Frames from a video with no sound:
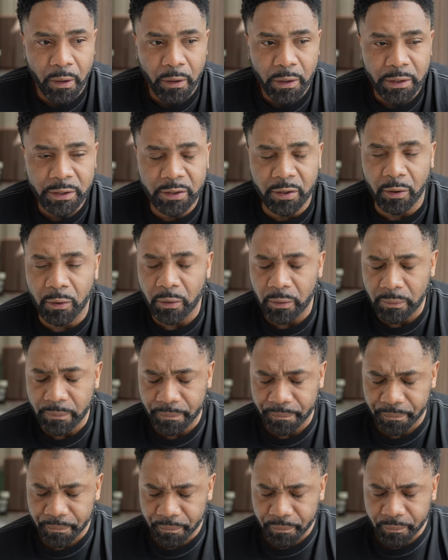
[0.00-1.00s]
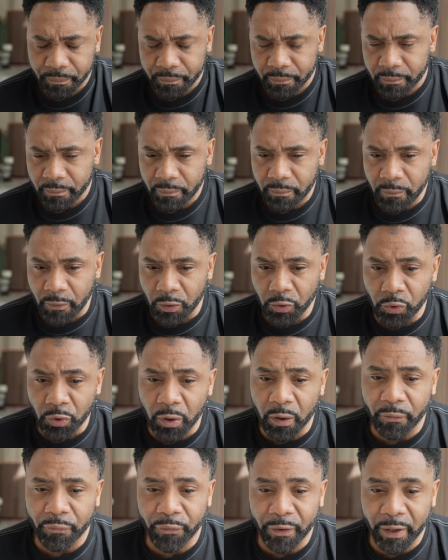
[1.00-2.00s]
So you
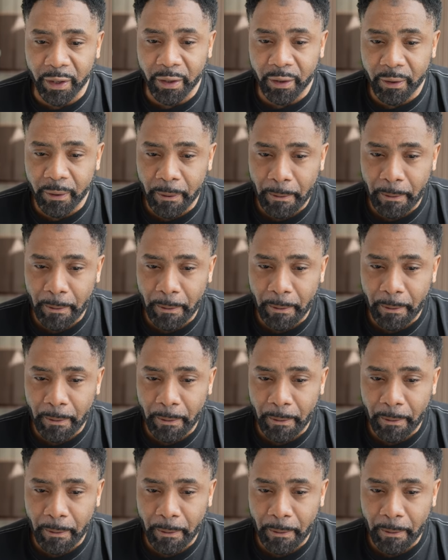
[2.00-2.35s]
got to think.